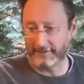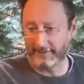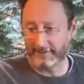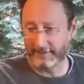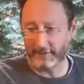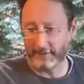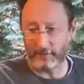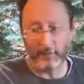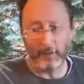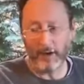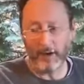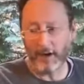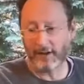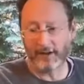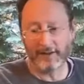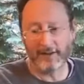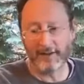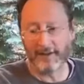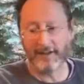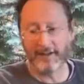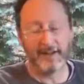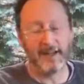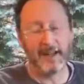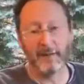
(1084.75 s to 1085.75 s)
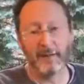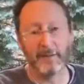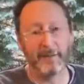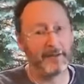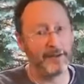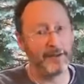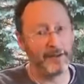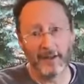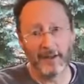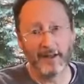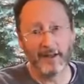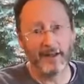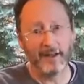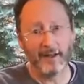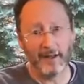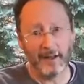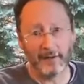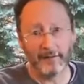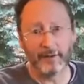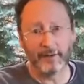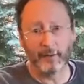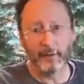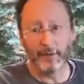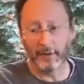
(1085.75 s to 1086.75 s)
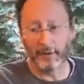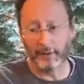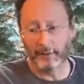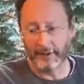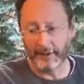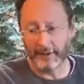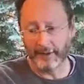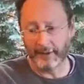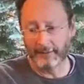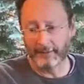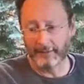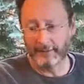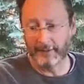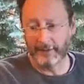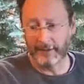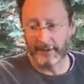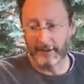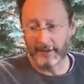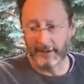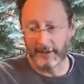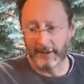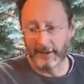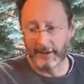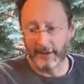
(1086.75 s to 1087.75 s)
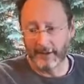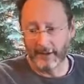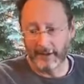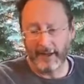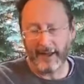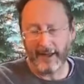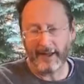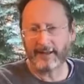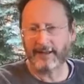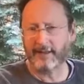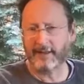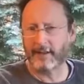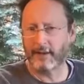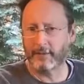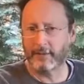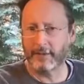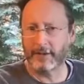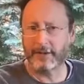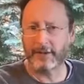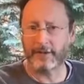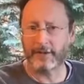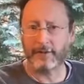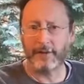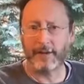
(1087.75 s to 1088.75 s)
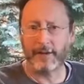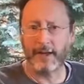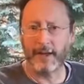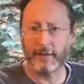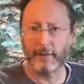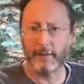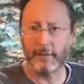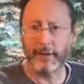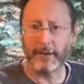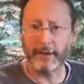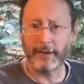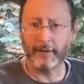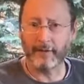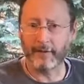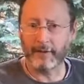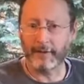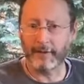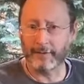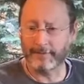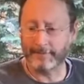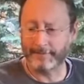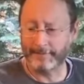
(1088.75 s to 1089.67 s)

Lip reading: The wall isn't damaged and it never will be. Not so much for the headbanger though.